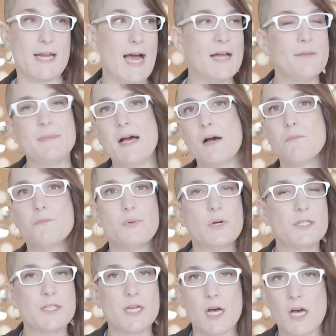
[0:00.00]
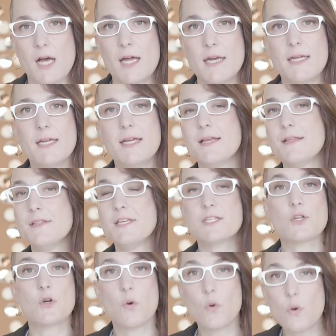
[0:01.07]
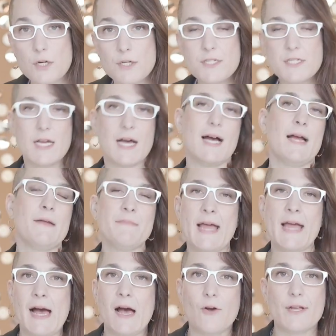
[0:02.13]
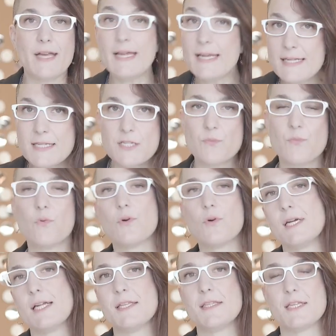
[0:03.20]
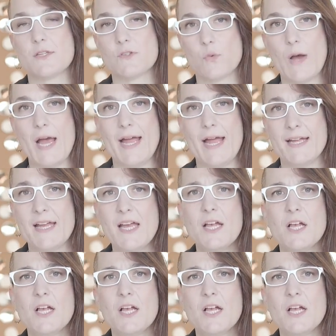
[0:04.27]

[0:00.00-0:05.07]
I'm now booked on this course. I'm now getting support in this way.